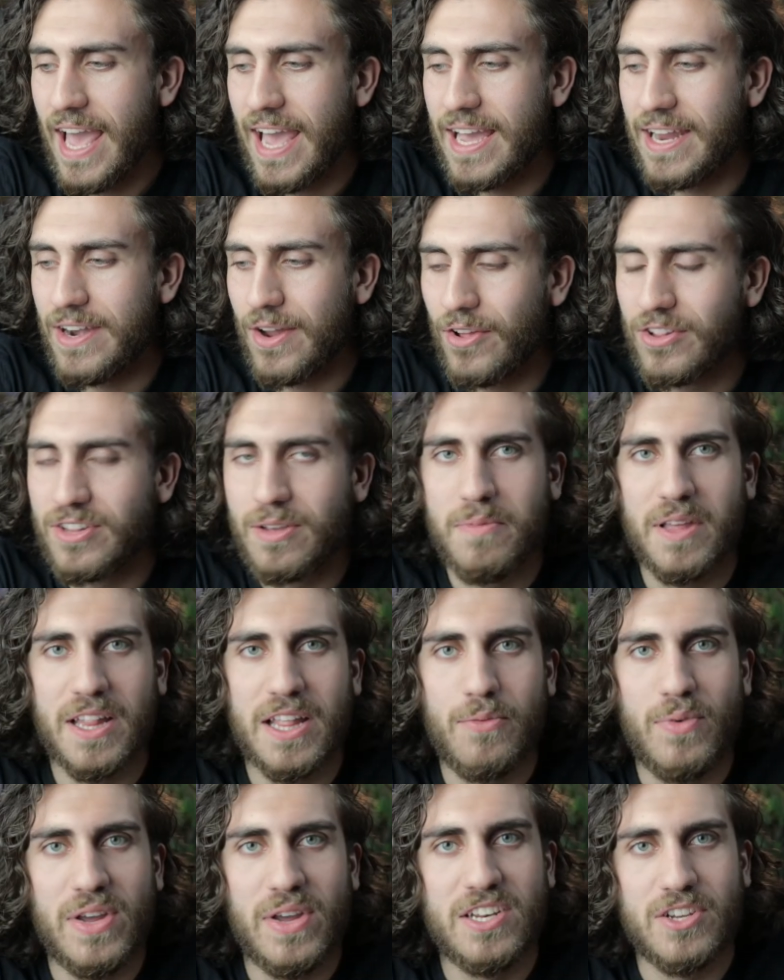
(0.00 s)
And
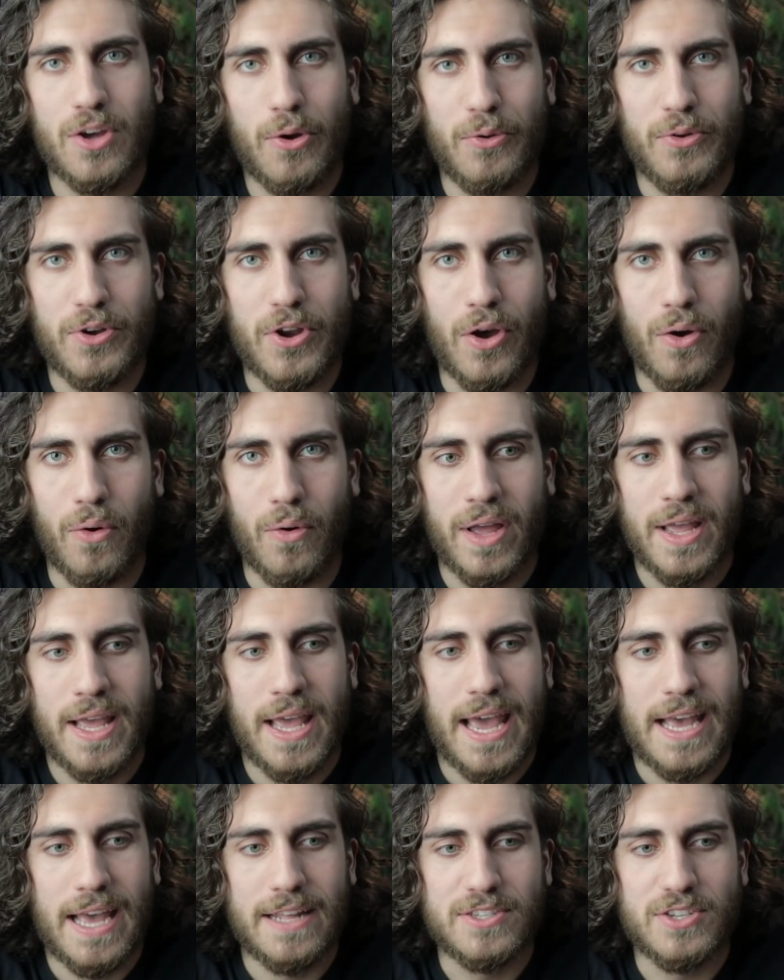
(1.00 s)
ultimately, we don't know.
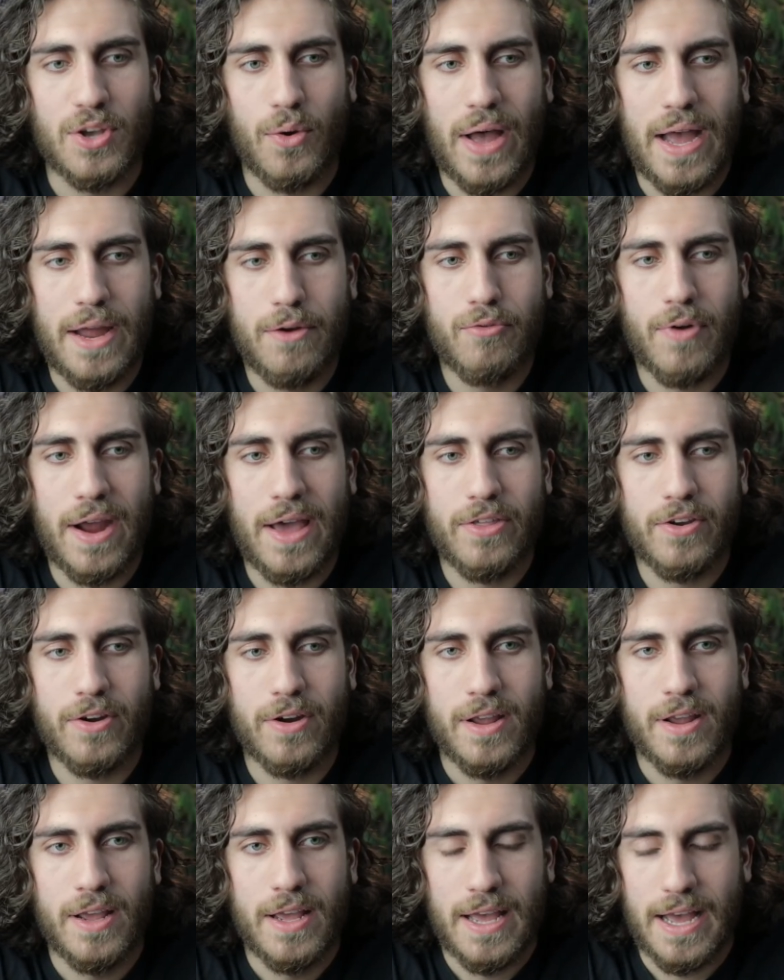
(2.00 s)
And so I'd
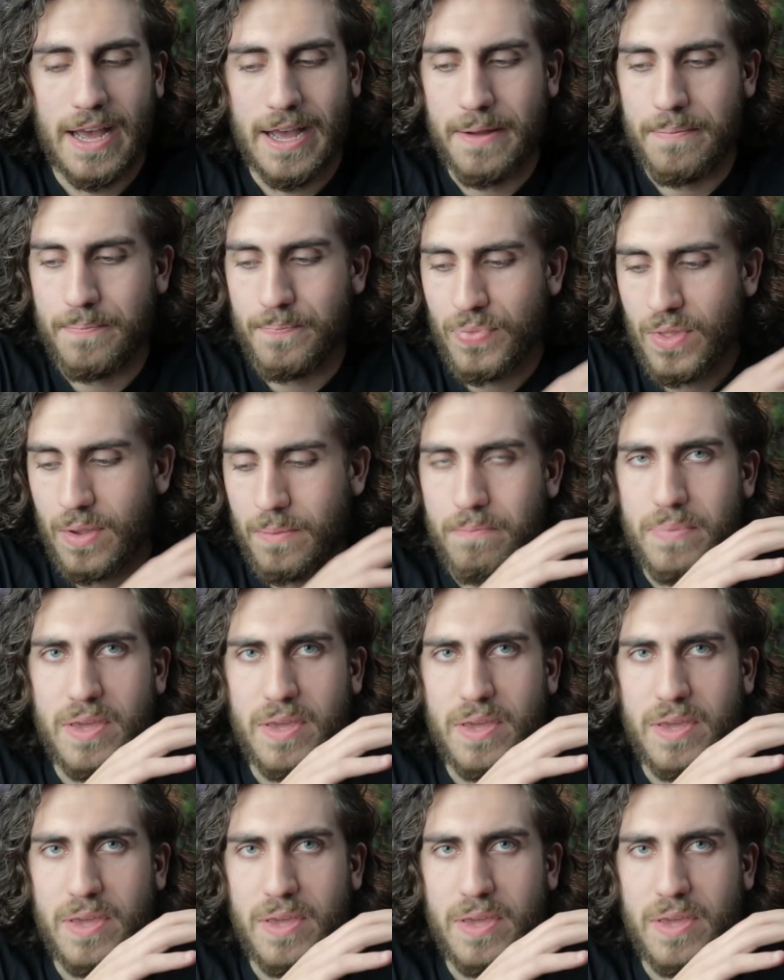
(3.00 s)
rather um,